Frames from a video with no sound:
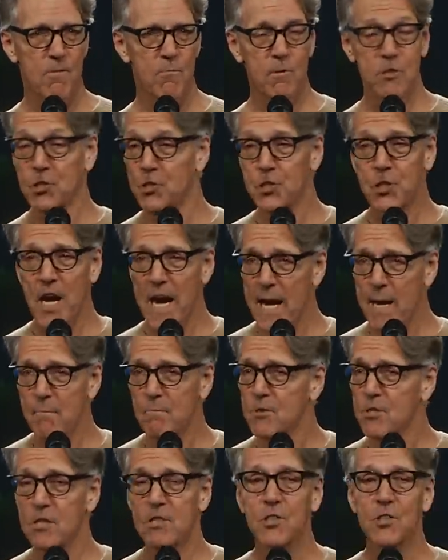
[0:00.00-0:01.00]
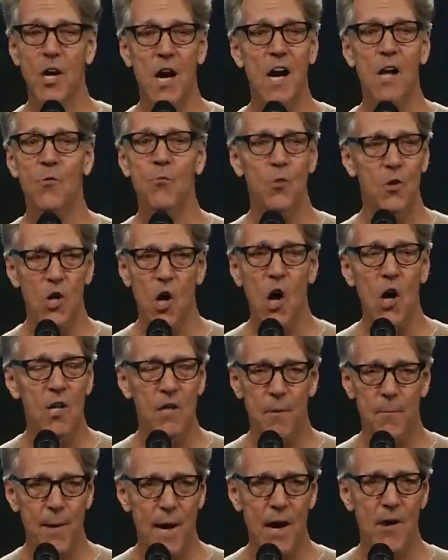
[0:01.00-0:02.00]
which James and John were
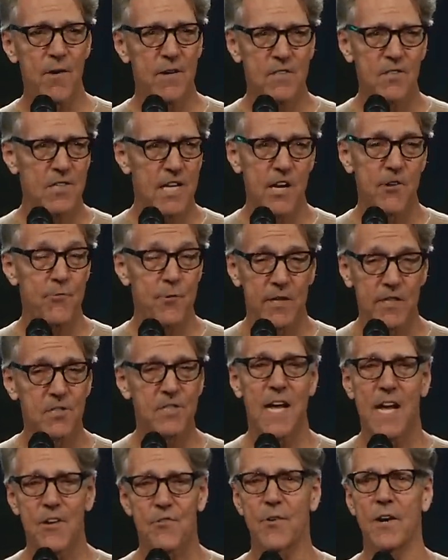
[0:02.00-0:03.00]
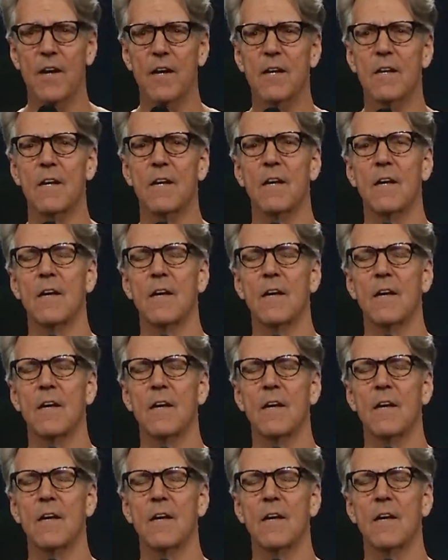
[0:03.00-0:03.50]
all about, etc., etc.